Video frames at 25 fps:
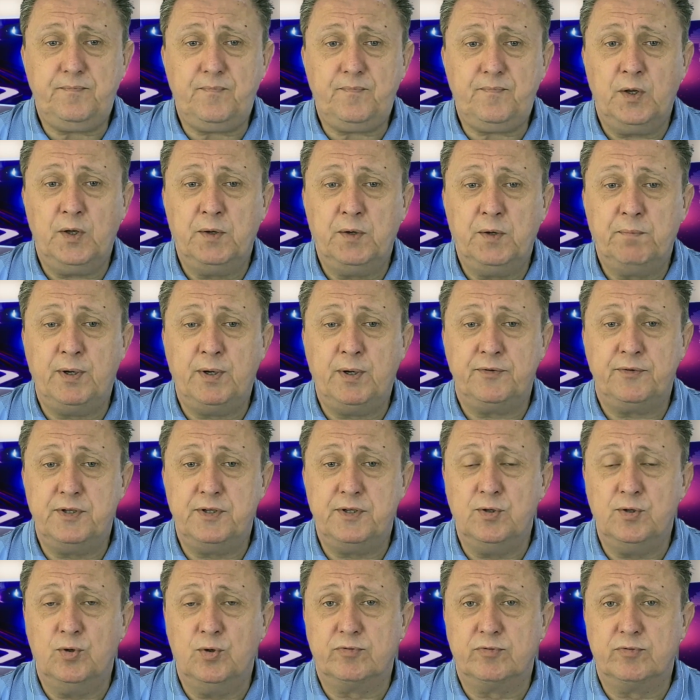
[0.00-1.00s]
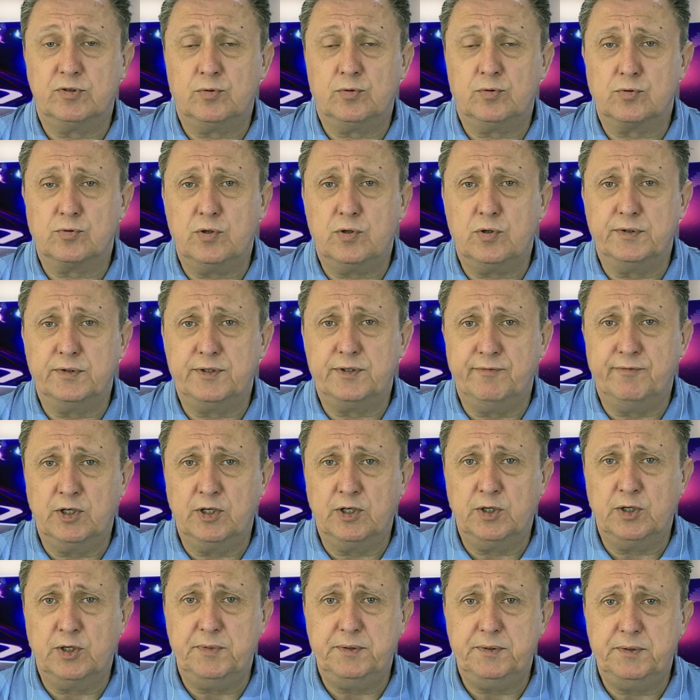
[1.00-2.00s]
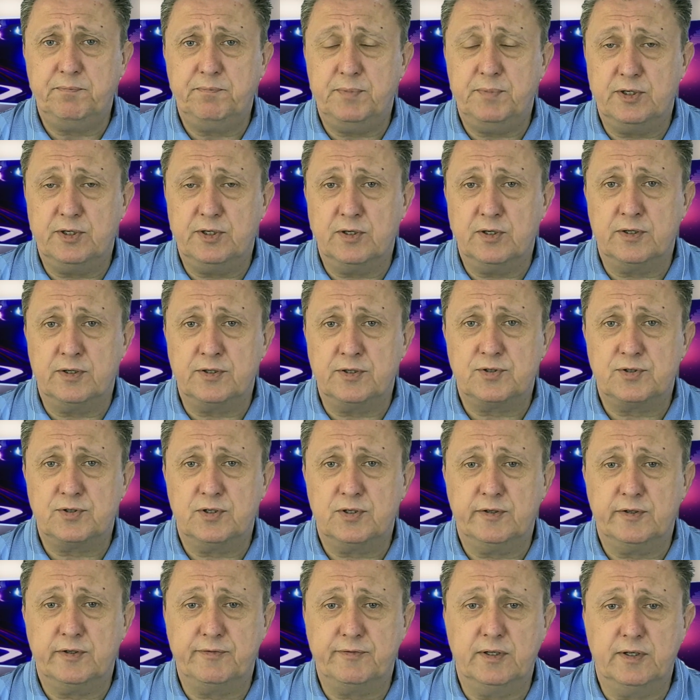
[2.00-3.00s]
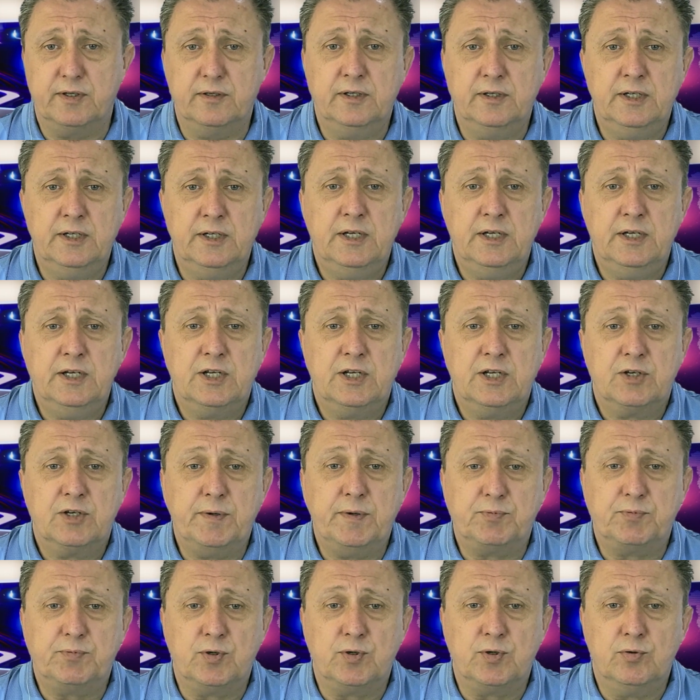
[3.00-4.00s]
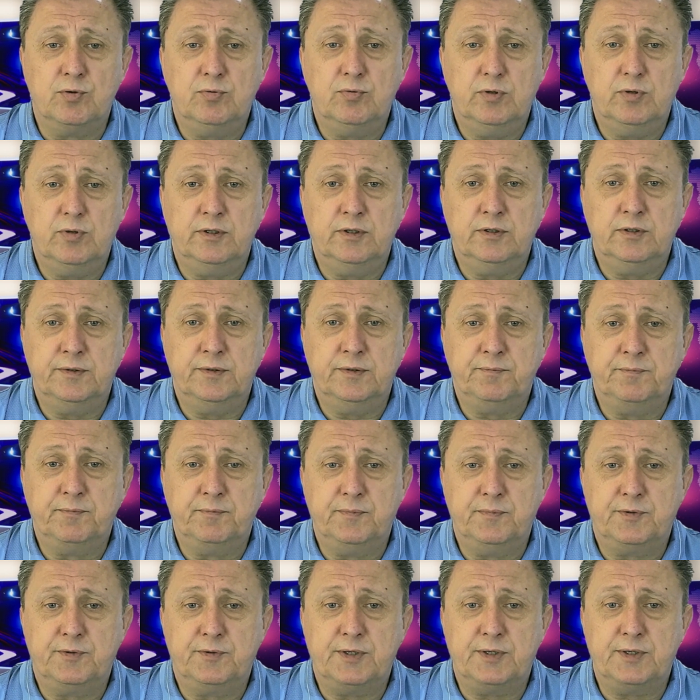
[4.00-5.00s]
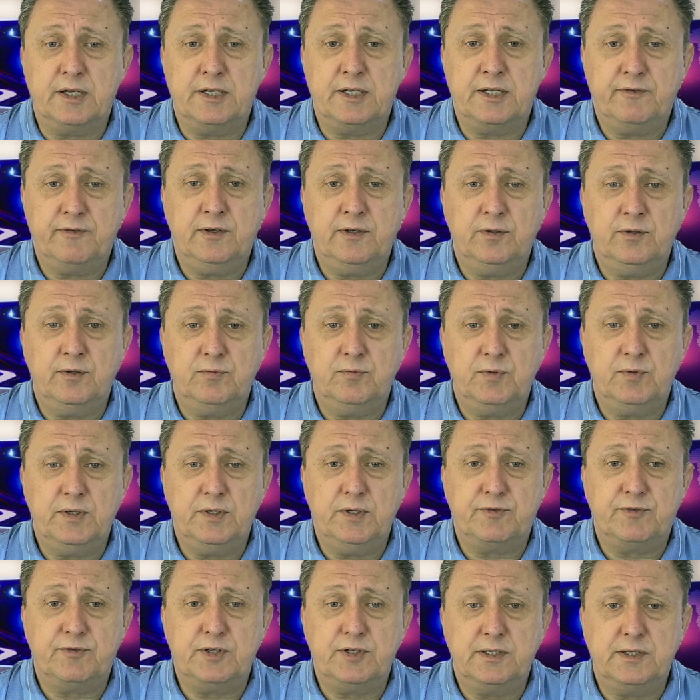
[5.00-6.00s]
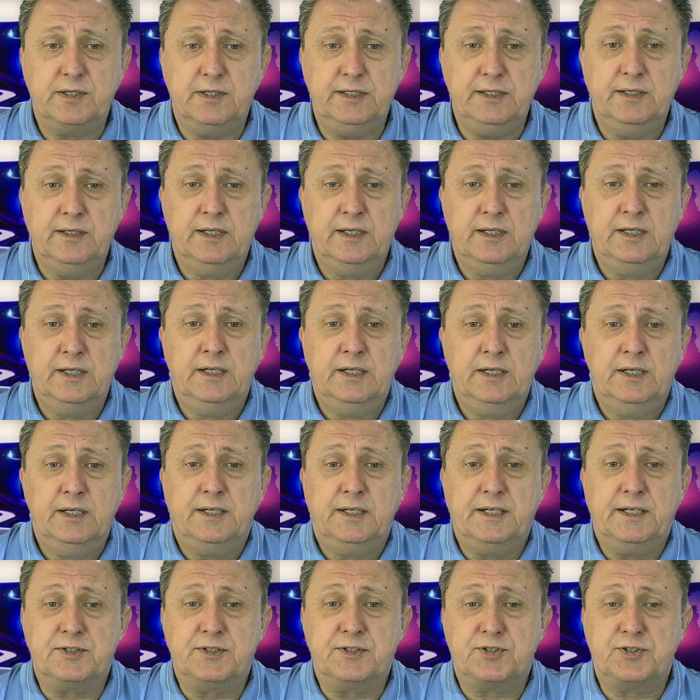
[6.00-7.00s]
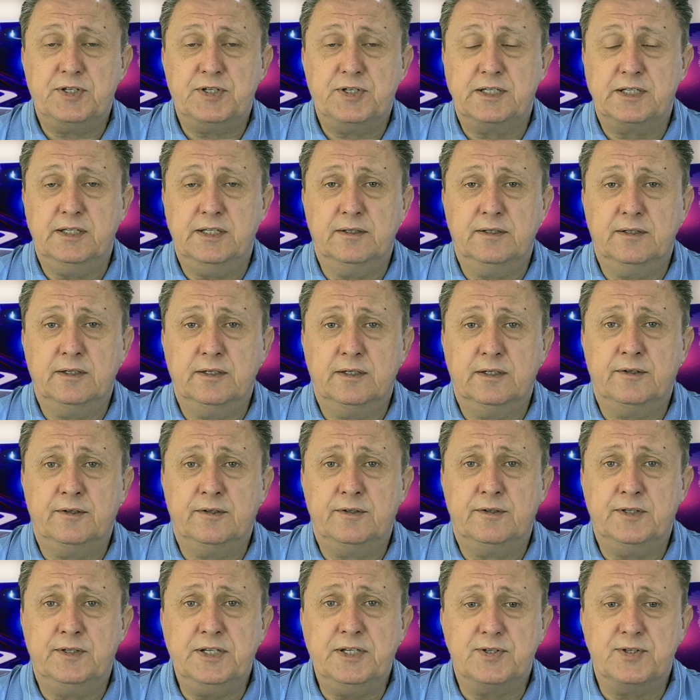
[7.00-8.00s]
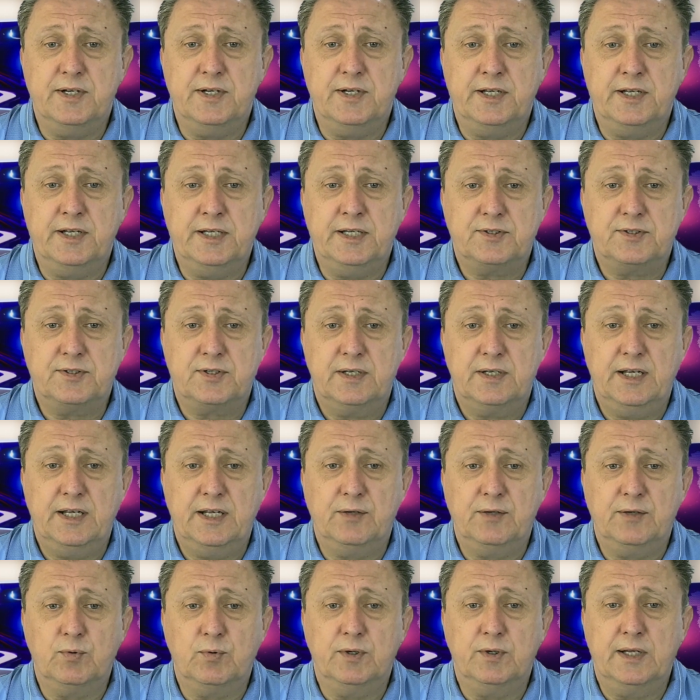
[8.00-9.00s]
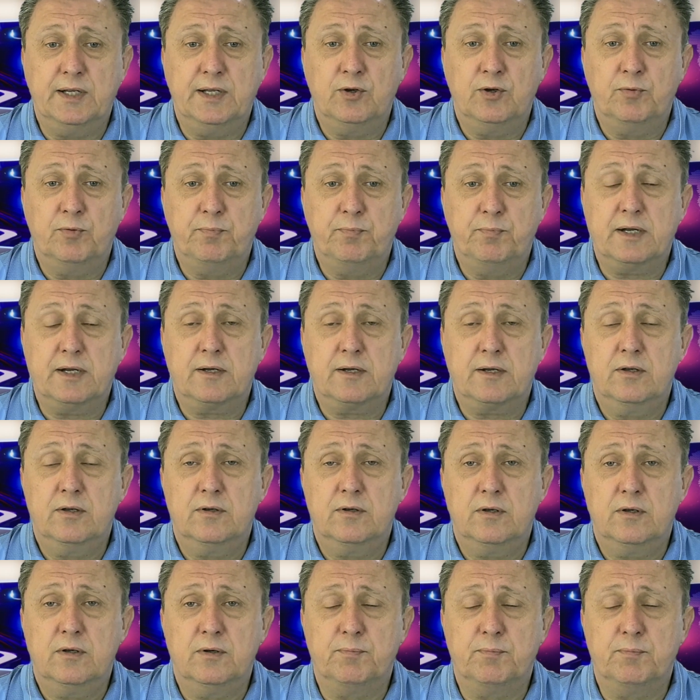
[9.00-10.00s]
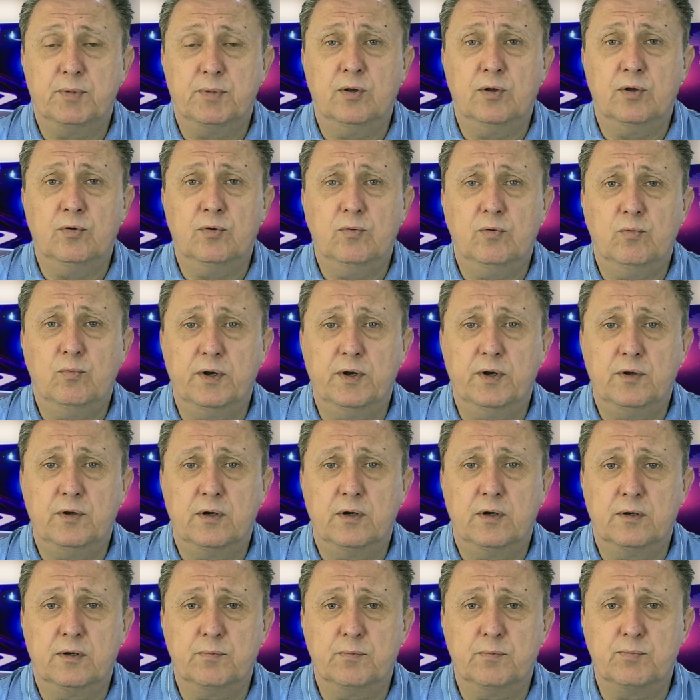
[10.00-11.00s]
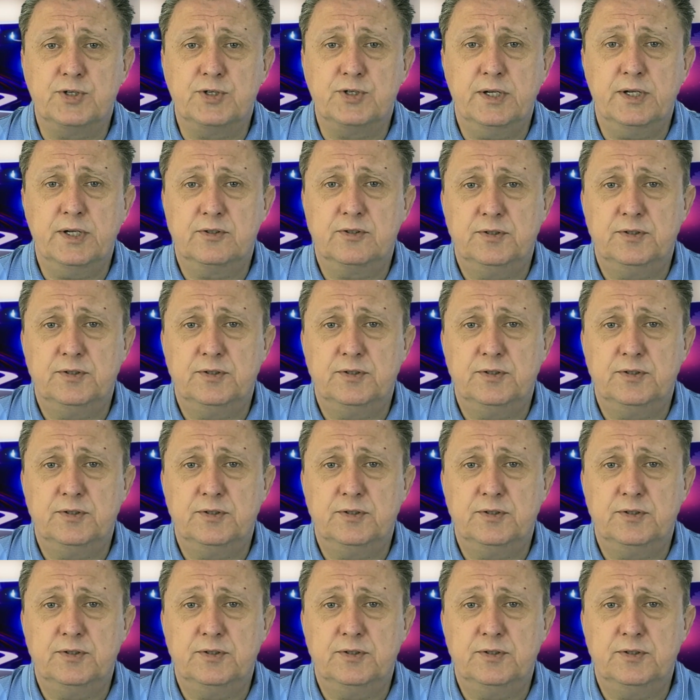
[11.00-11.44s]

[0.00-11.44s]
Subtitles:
But the overall coin development, because of the crypto dive here we've taken in, it's taken a decent hit, and we're now back below 100%.